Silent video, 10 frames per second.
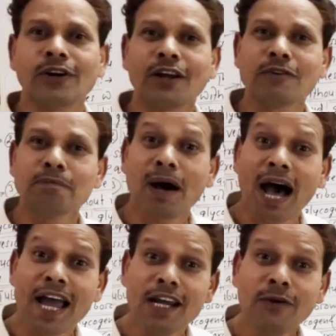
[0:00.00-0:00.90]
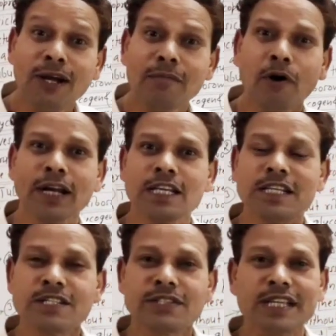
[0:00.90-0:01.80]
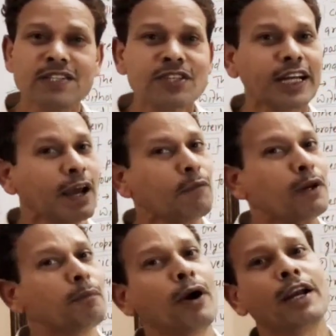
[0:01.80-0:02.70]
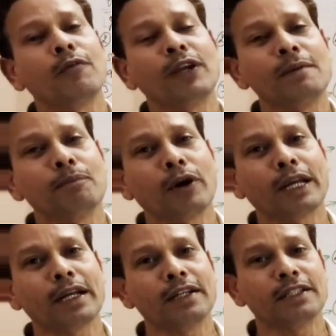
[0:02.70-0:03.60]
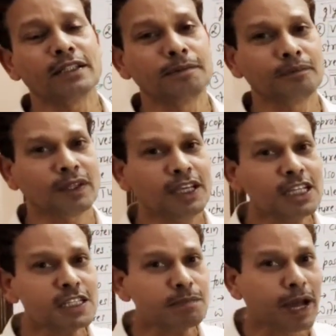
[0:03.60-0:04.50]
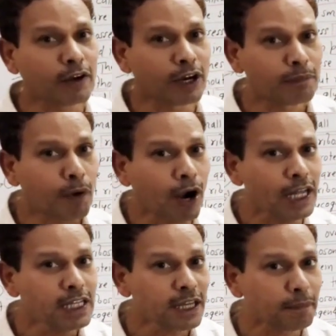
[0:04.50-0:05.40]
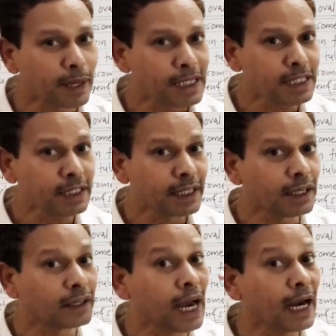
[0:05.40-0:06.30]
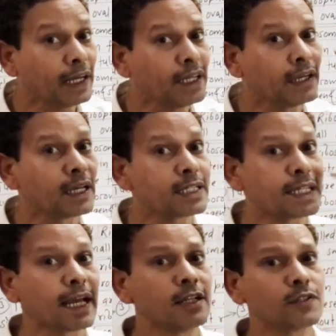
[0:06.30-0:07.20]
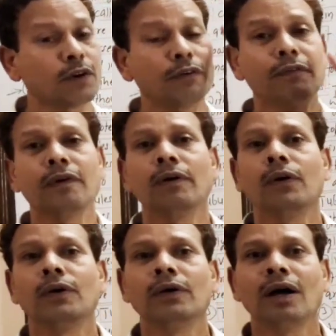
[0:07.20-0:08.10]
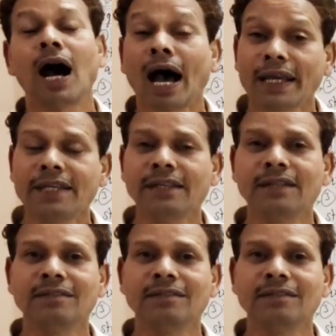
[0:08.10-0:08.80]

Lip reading: Not down, myeloid bodies, each and every point very important. These myeloid bodies are present in retinal cells of eye.